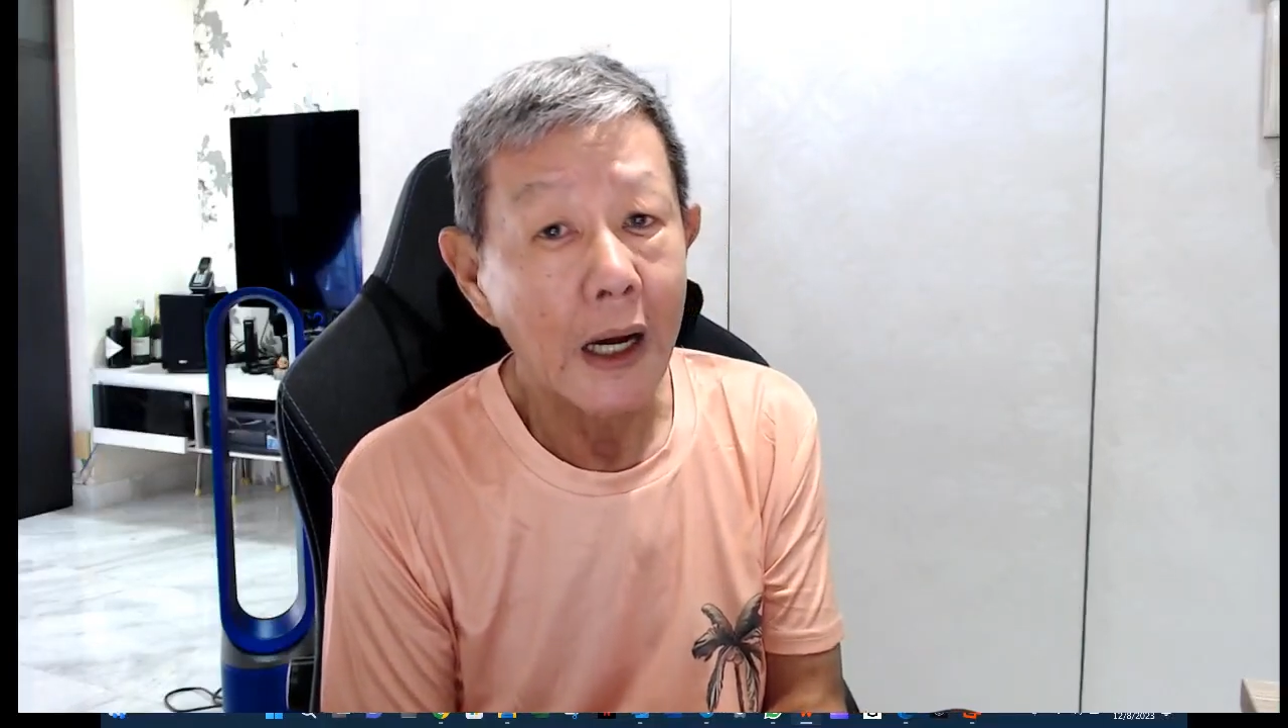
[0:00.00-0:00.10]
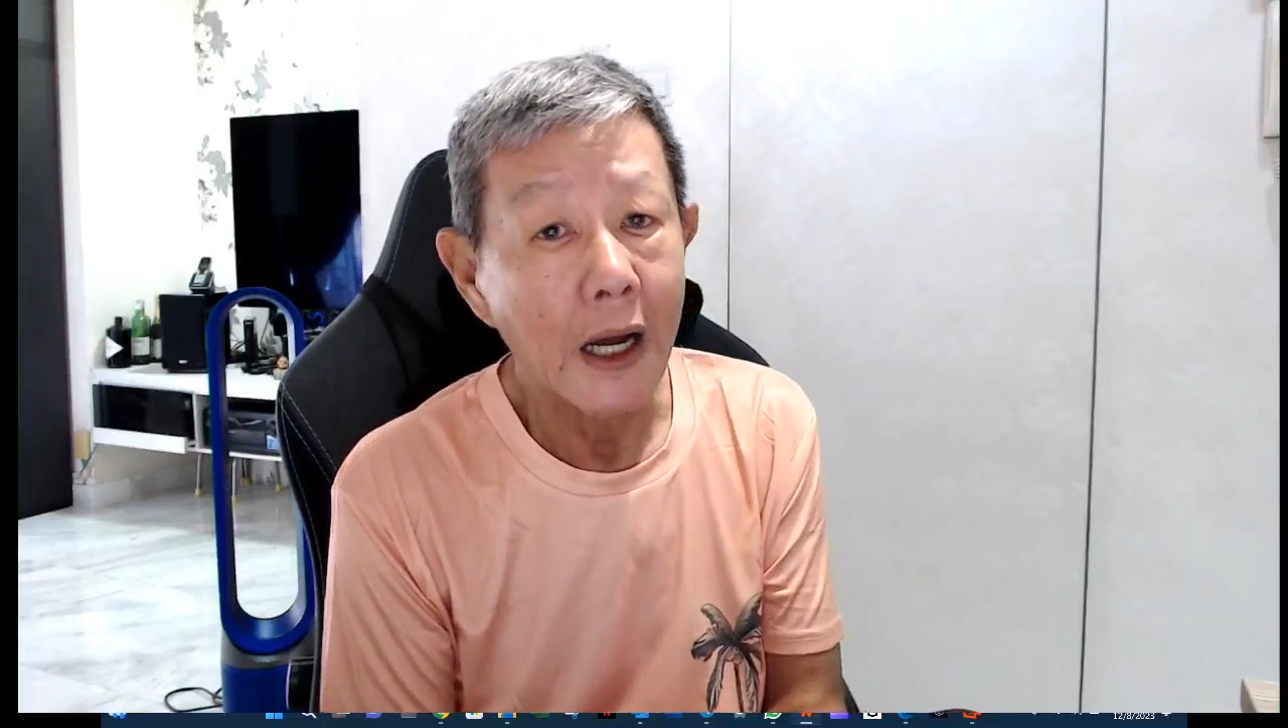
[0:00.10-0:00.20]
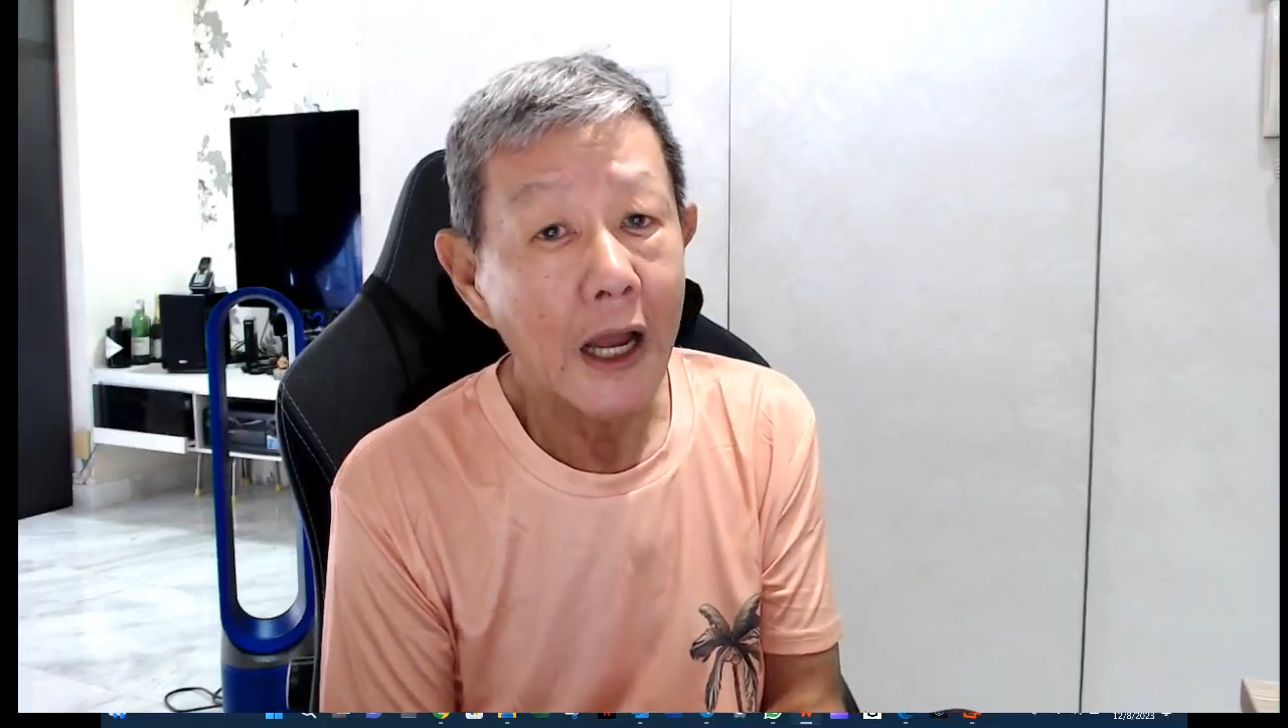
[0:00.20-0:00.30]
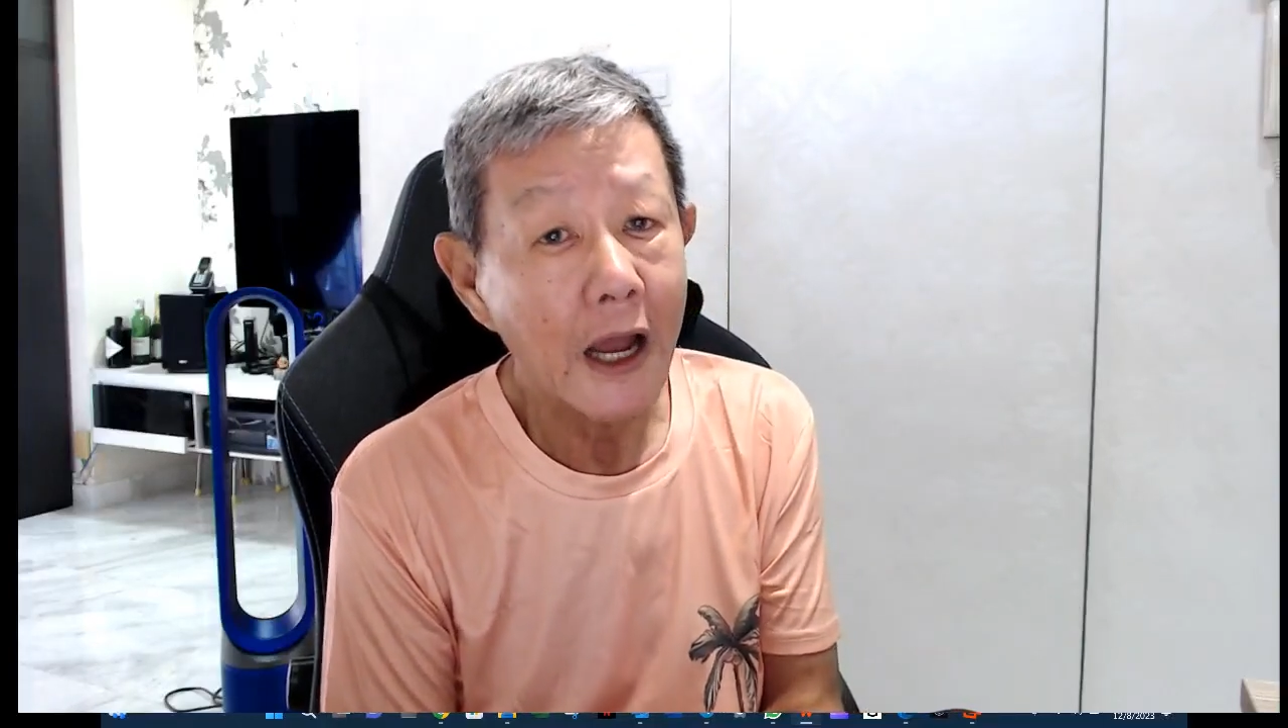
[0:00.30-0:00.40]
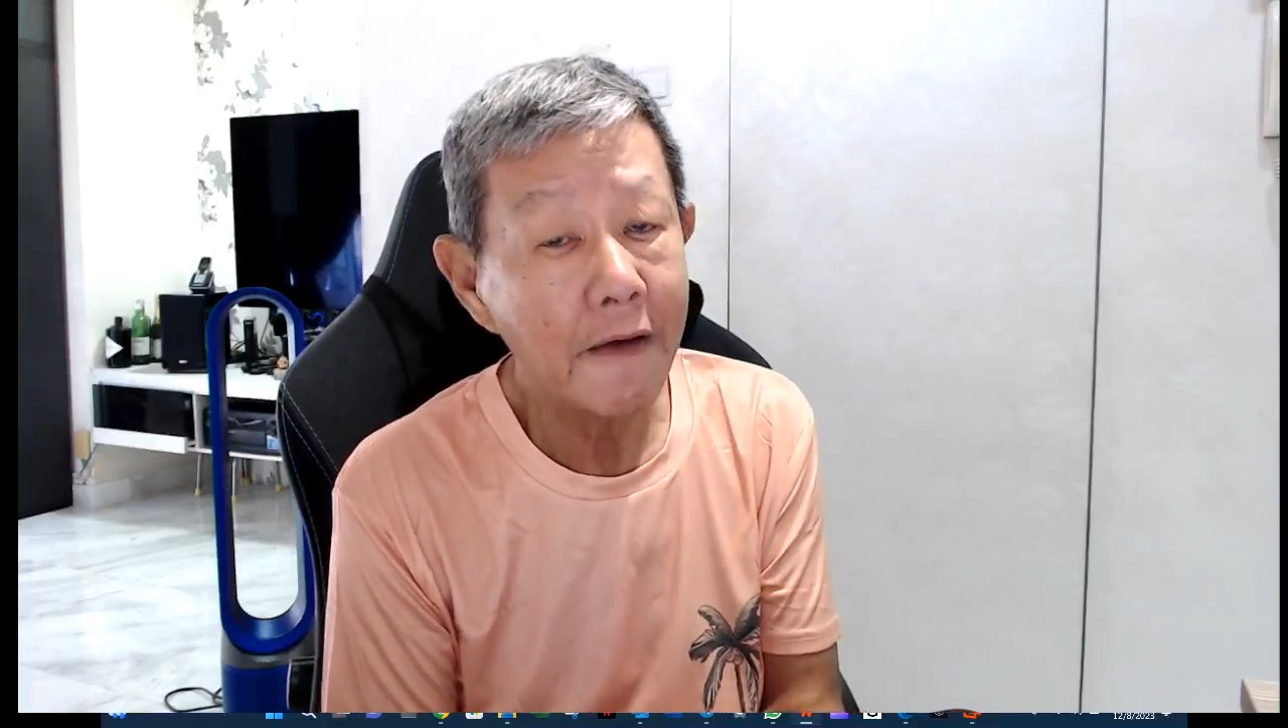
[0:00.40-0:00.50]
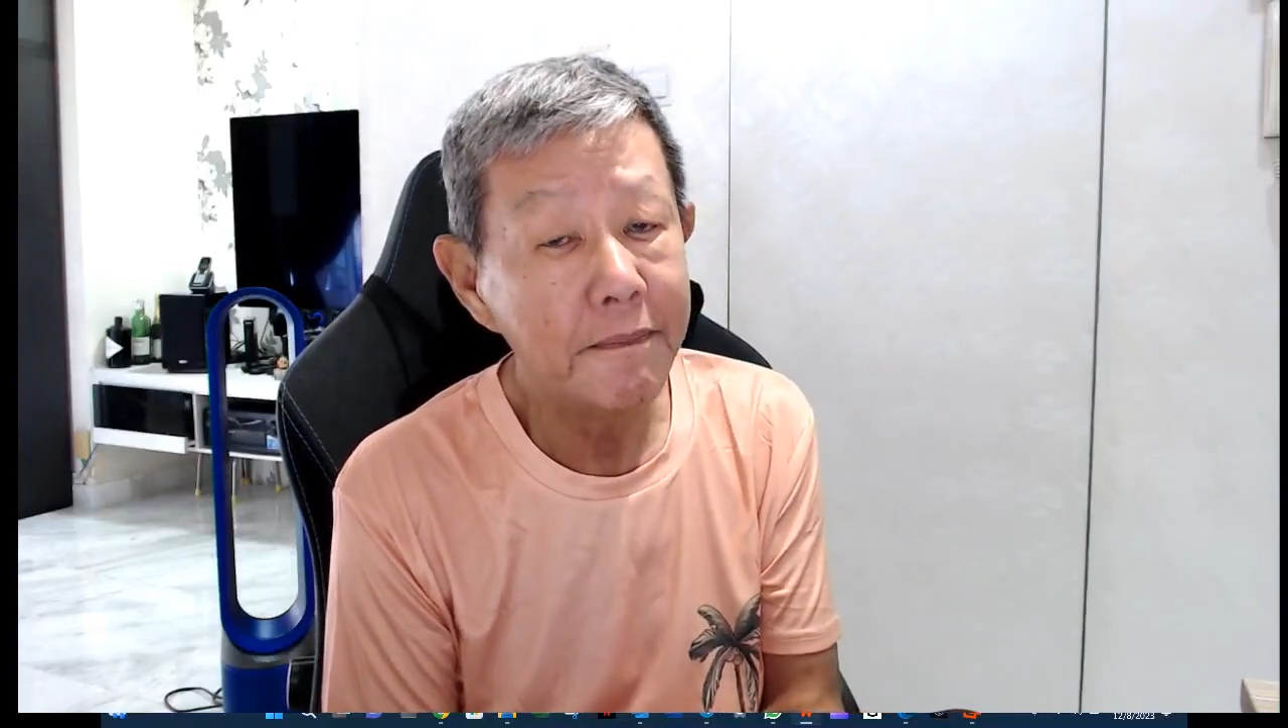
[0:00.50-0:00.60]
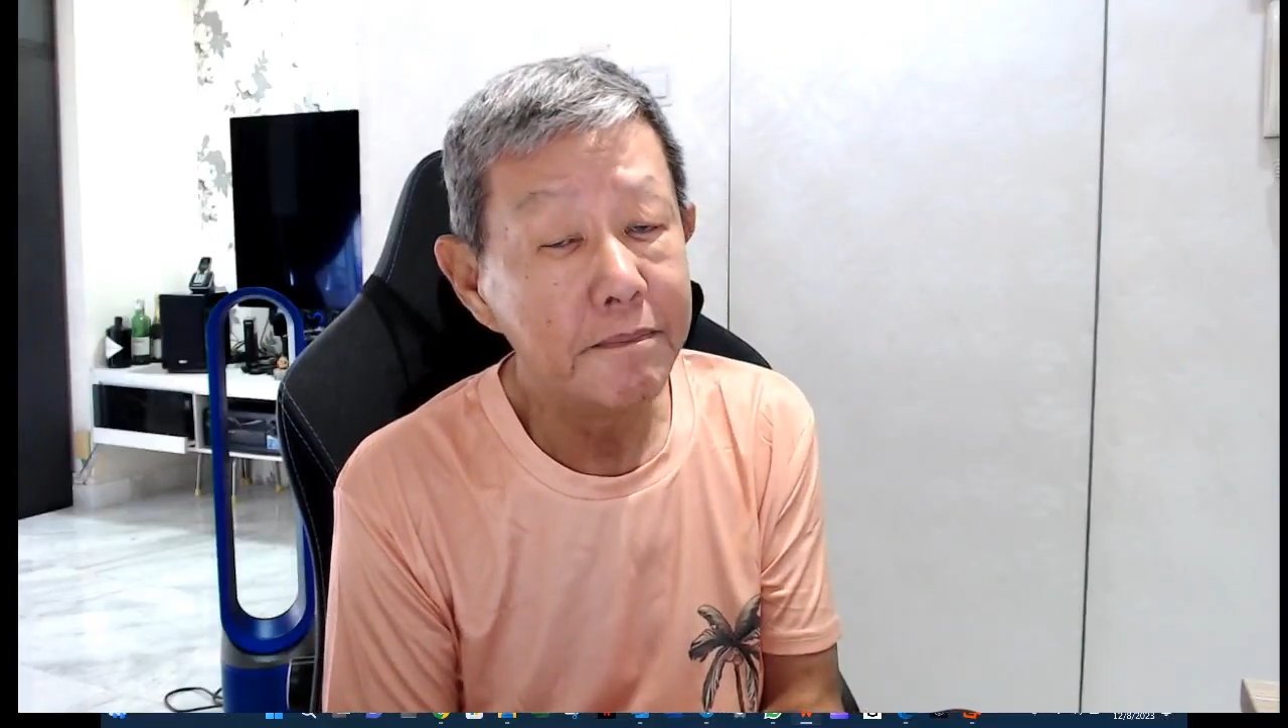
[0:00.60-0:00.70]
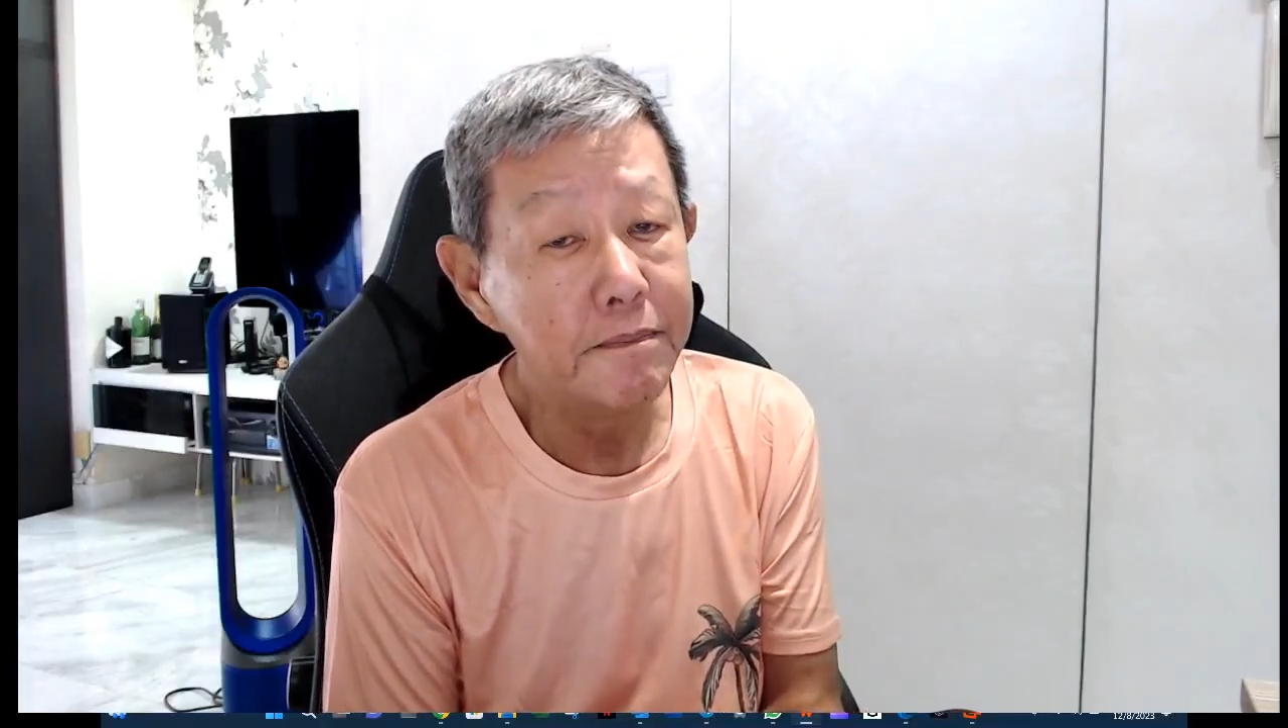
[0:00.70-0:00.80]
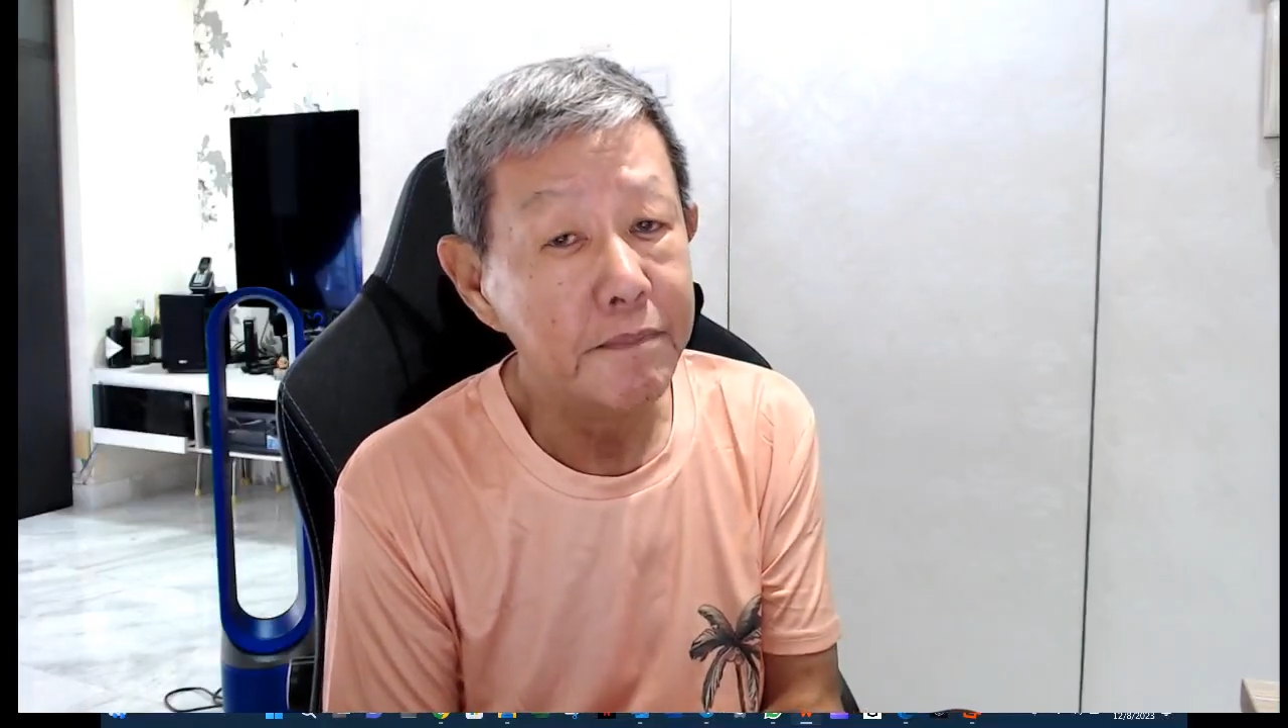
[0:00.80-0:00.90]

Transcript: have been